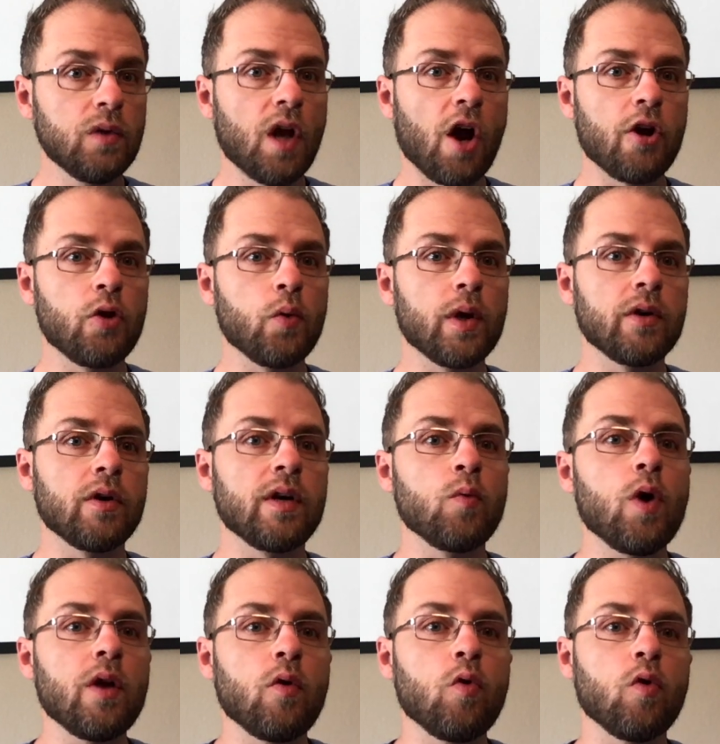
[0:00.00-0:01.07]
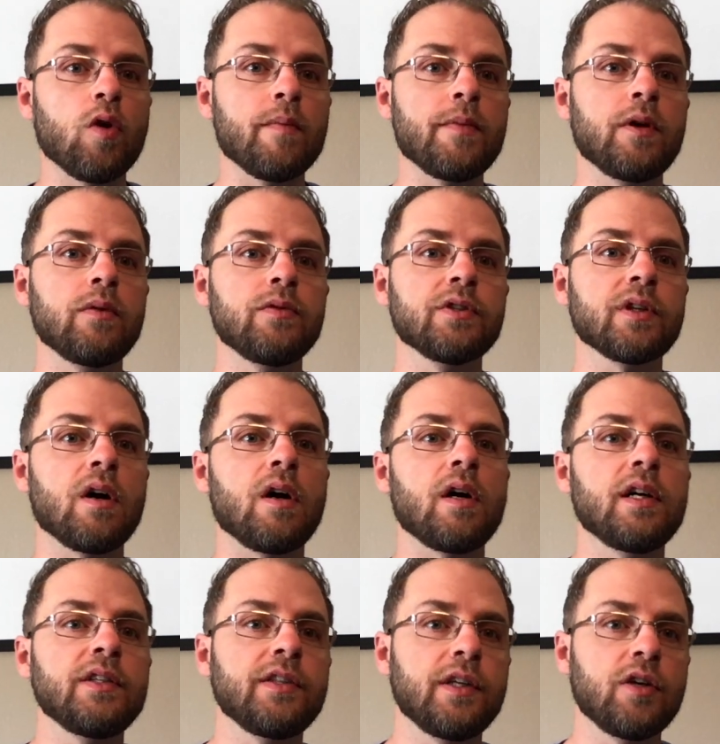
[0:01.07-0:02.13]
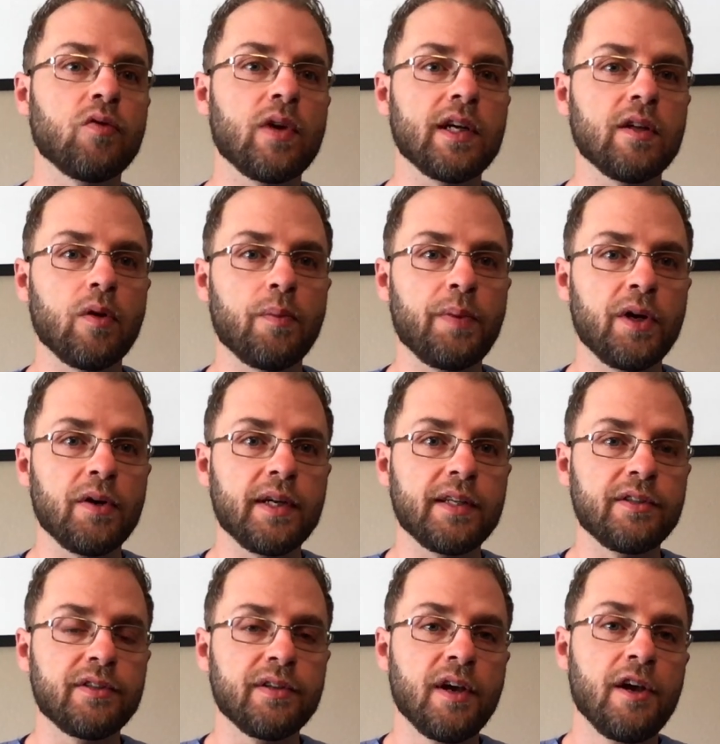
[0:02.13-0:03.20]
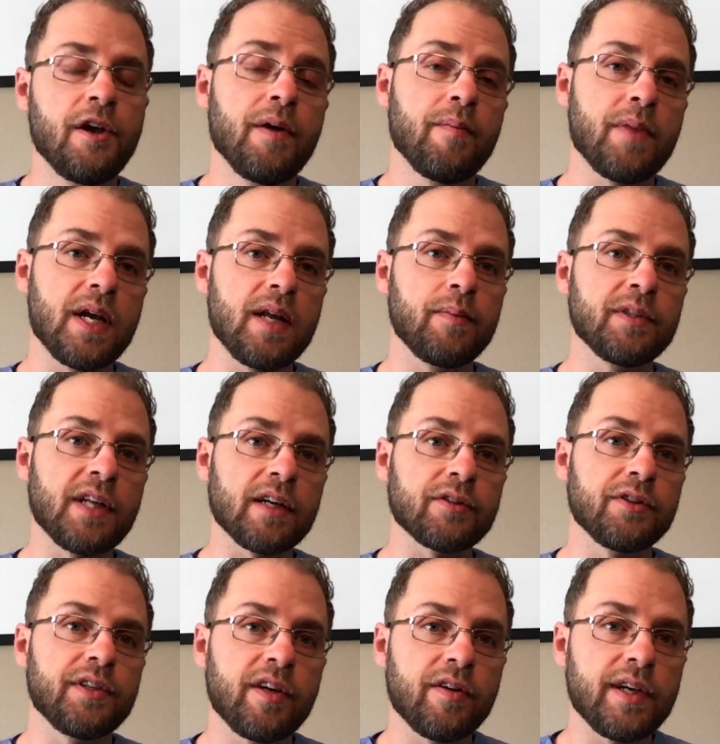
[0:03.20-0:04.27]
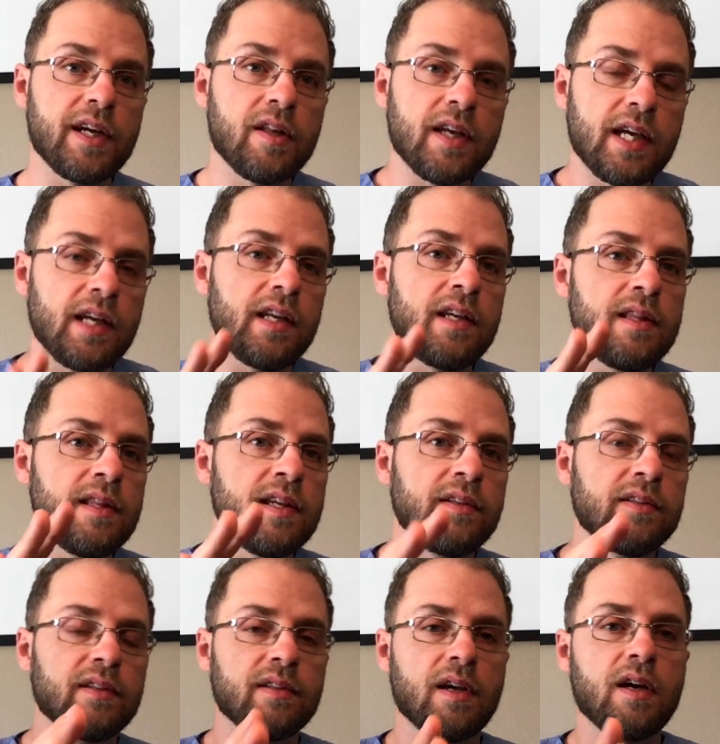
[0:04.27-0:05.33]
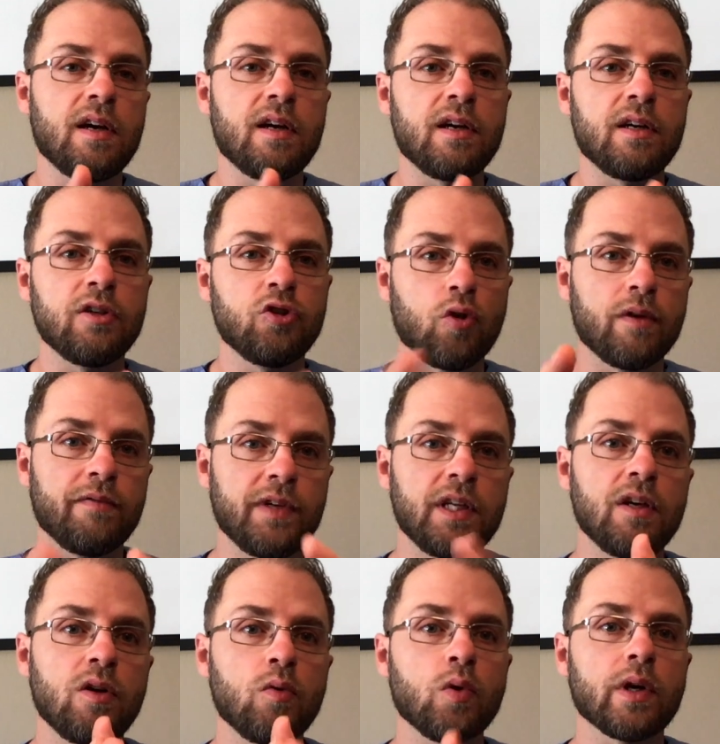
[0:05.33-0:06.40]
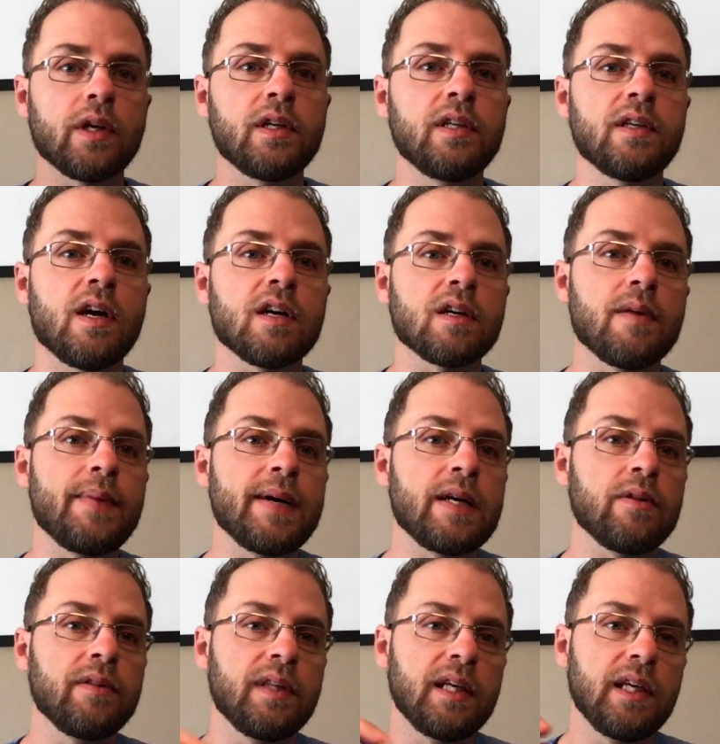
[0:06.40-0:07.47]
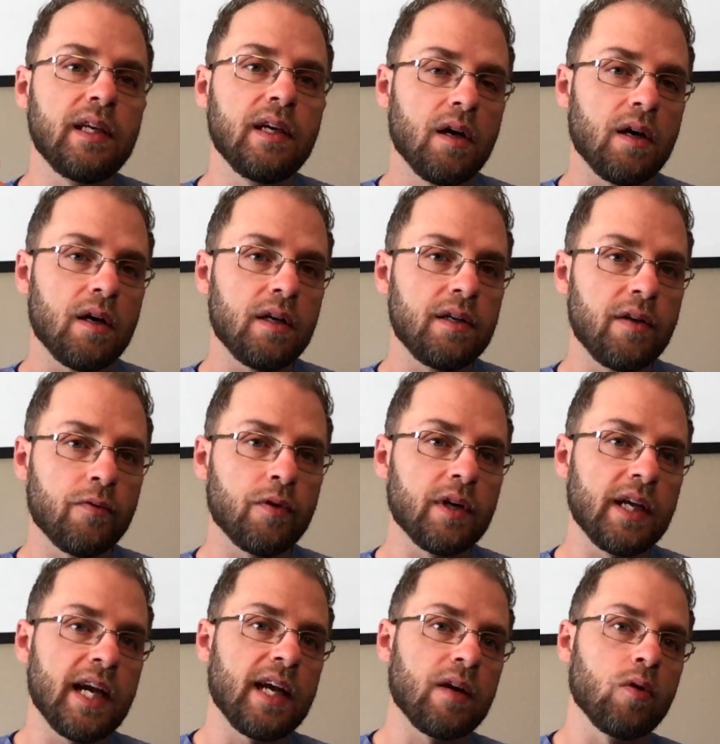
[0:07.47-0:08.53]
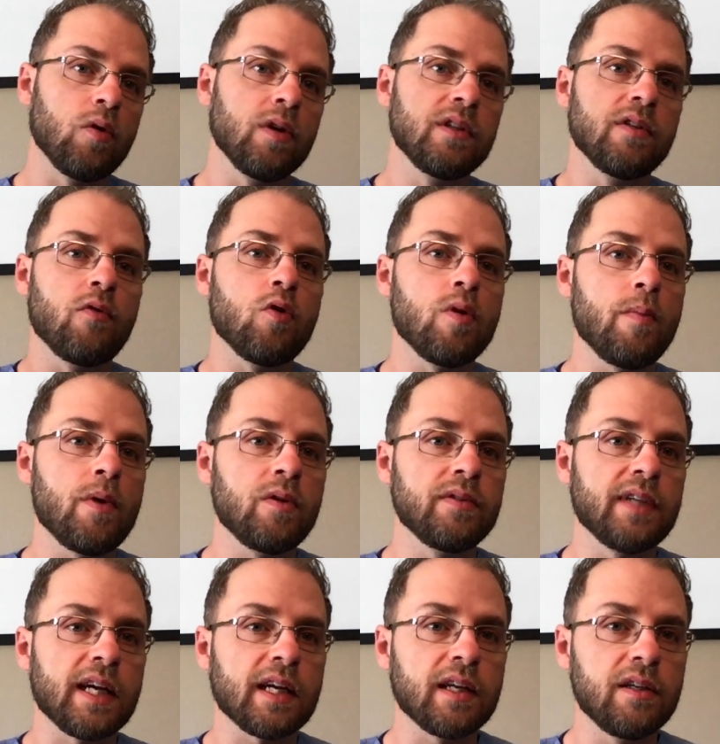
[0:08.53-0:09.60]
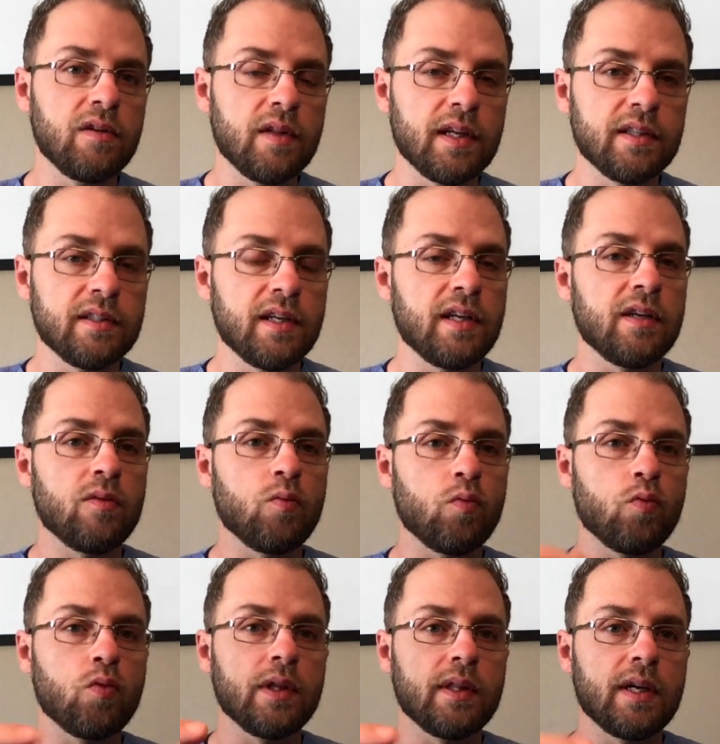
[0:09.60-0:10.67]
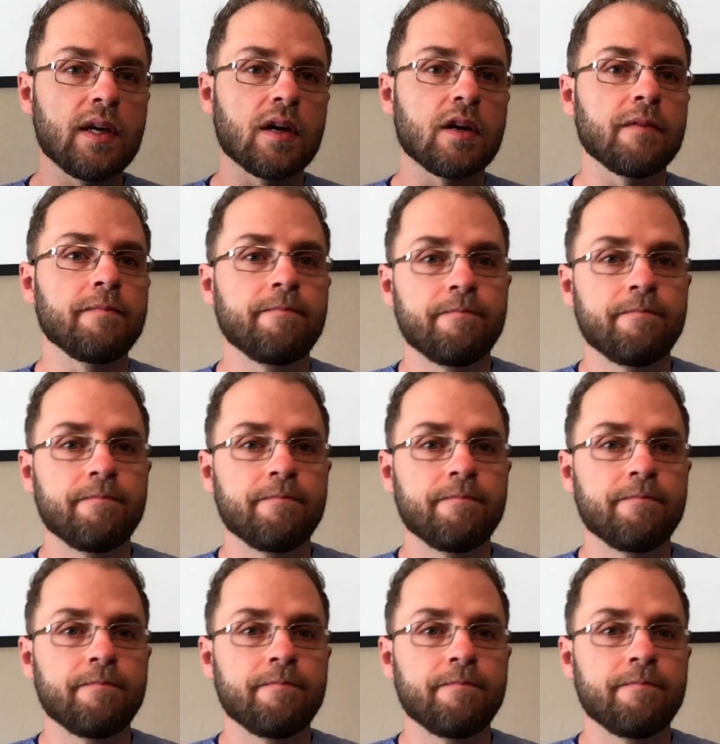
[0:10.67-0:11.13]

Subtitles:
Are you wondering what hormones cause irregular periods? My name is Dr. Taranella, and in this short video, we're going to talk about the different categories of hormones that can do this and what they are.